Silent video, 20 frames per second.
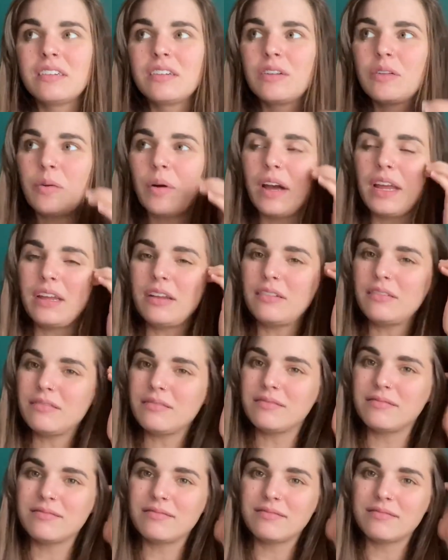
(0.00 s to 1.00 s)
quite
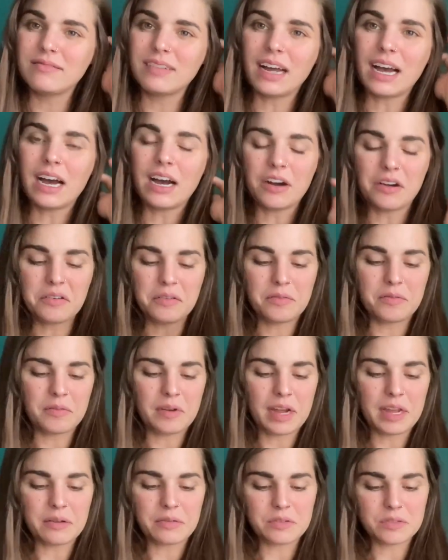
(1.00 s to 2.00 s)
how
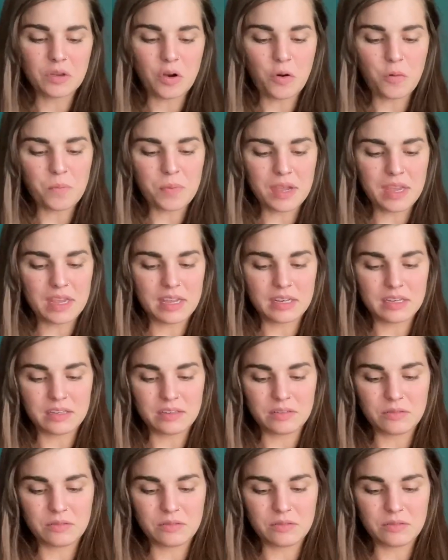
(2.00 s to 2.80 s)
I was hoping it